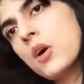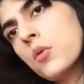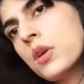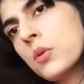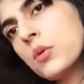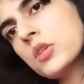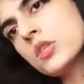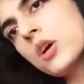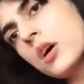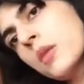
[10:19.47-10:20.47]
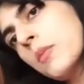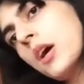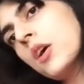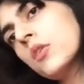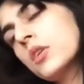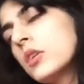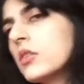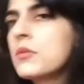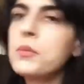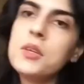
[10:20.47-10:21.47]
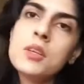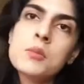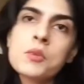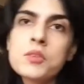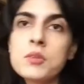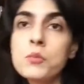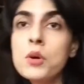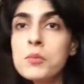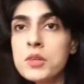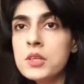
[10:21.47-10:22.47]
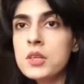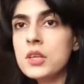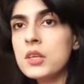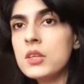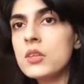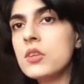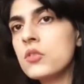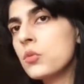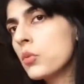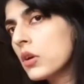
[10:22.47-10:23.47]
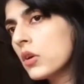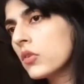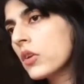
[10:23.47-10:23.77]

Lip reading: What I want to talk about is being a Muslim woman in this world